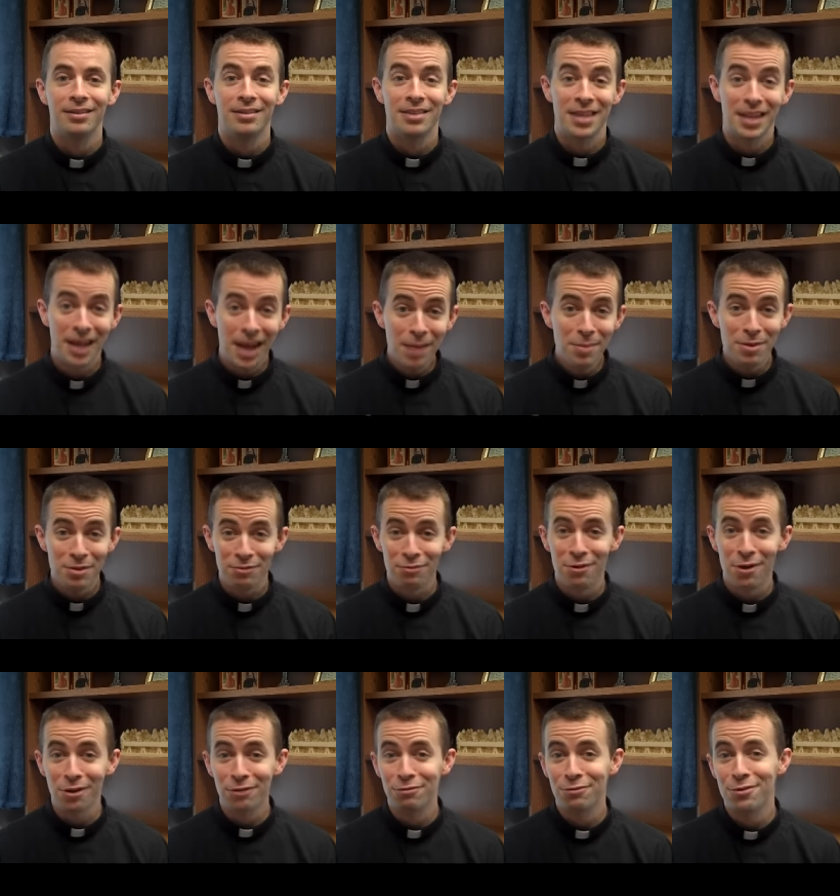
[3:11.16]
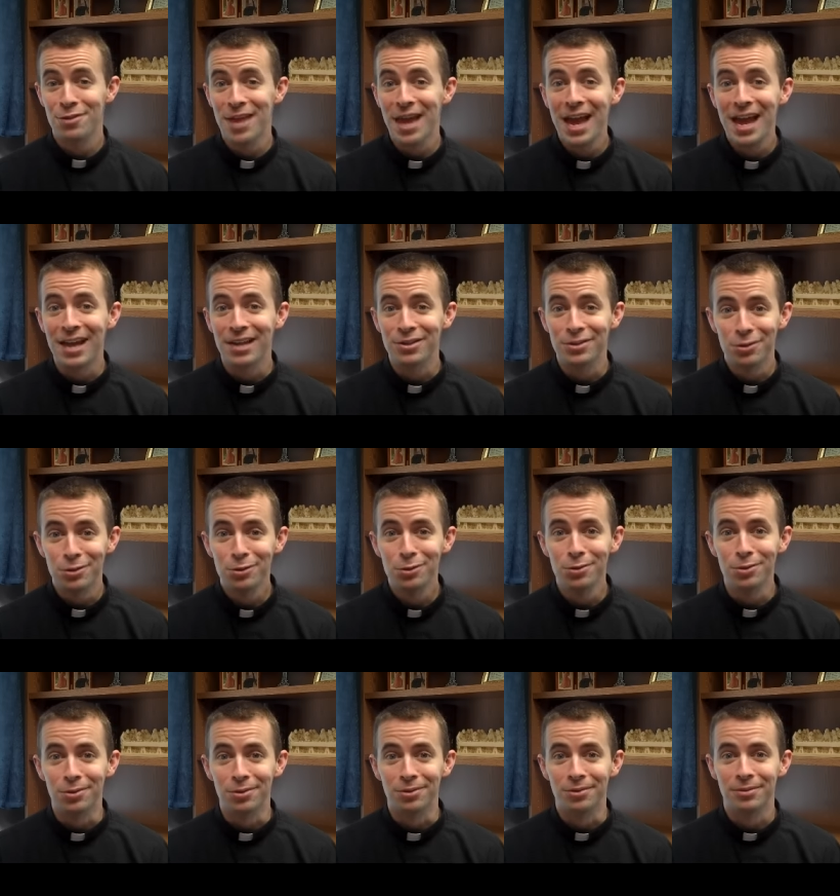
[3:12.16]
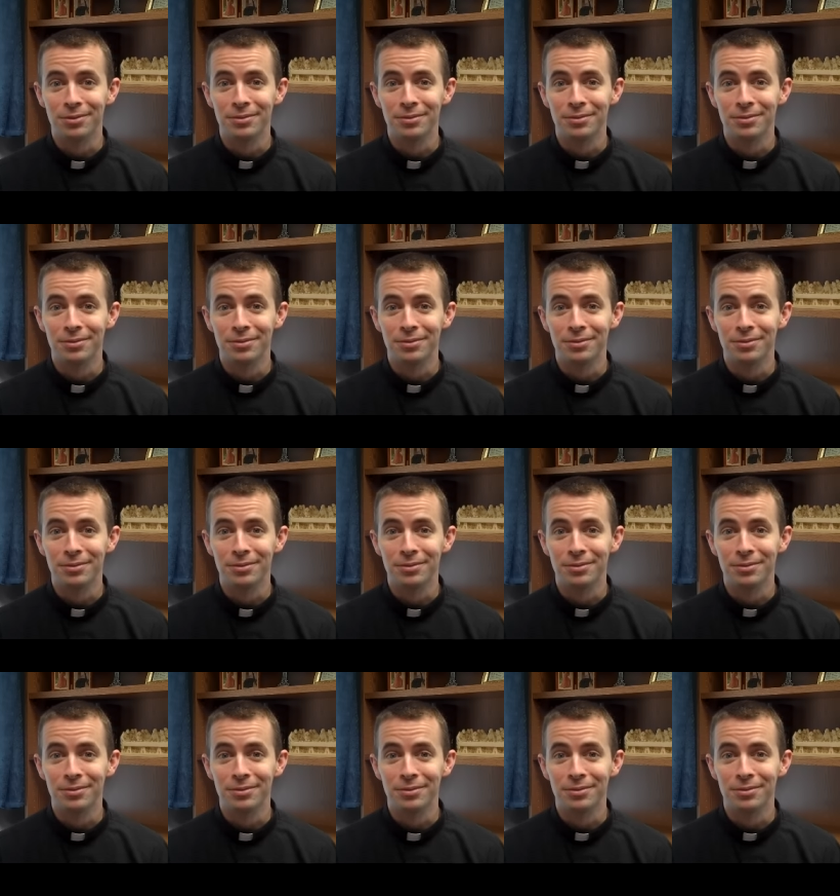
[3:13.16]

then I'm at fault for that too.